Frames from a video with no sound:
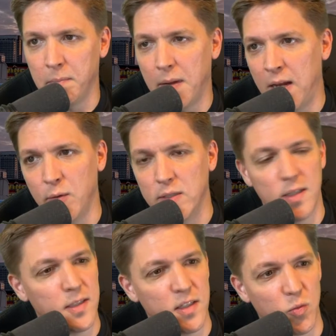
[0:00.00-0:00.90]
anyways,
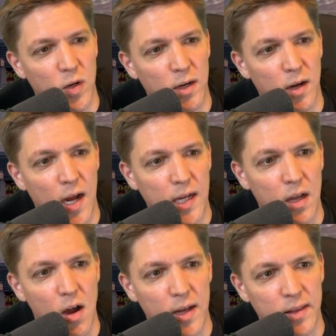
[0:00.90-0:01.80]
this is where I
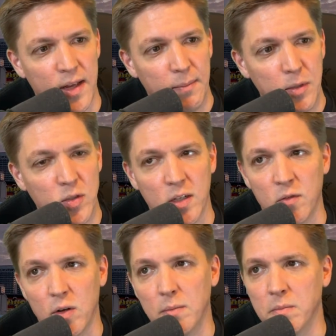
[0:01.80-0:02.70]
got that music
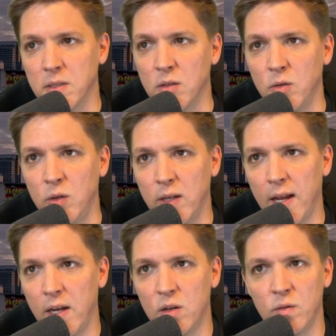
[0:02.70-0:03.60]
from. So you could
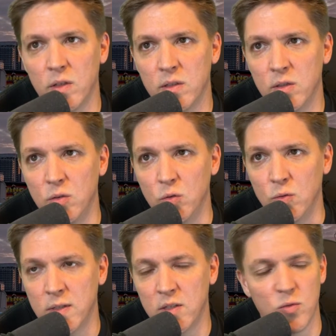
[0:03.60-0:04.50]
head over to
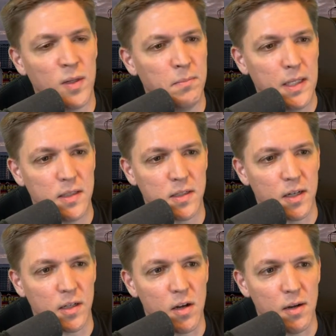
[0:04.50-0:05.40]

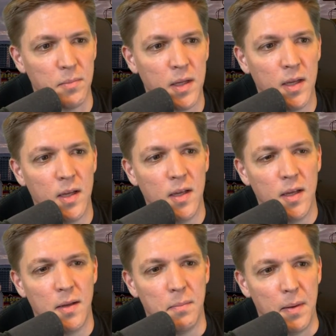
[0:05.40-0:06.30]
streambeats.com.
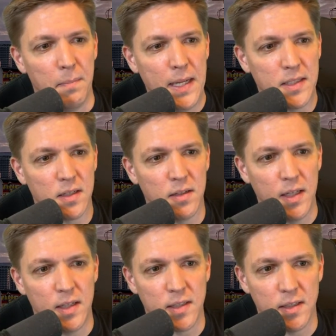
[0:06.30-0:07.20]
But
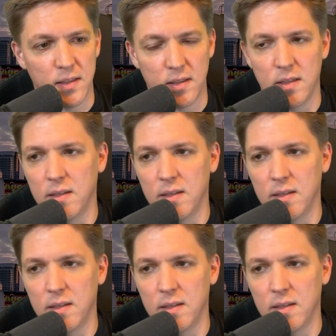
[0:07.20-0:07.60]
basically, this is